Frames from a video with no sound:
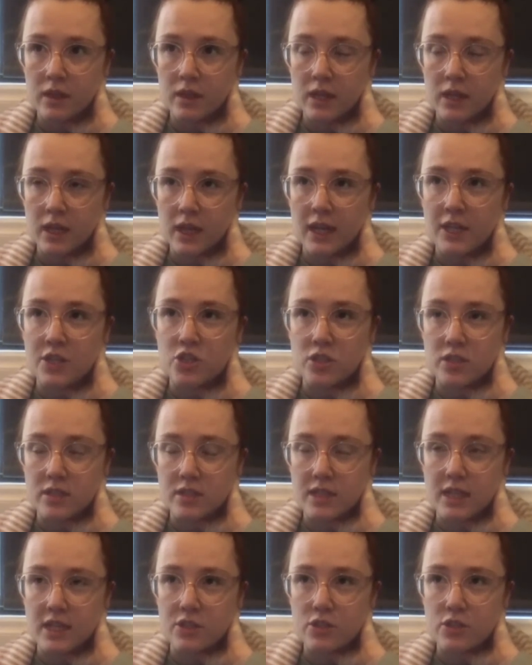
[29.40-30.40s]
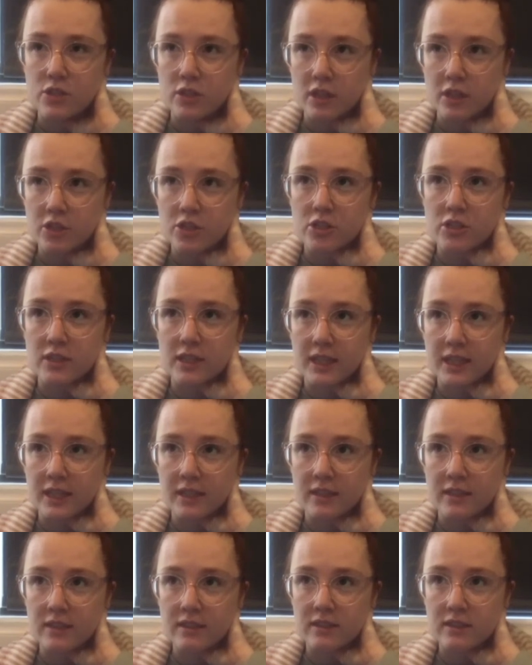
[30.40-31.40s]
And just,
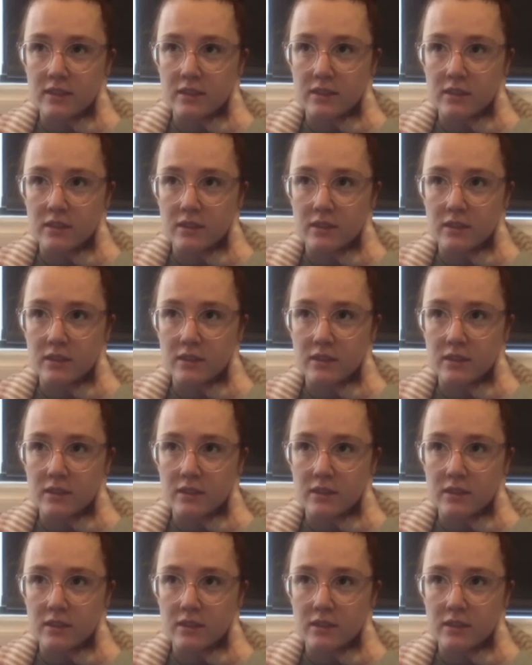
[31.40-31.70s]
structuring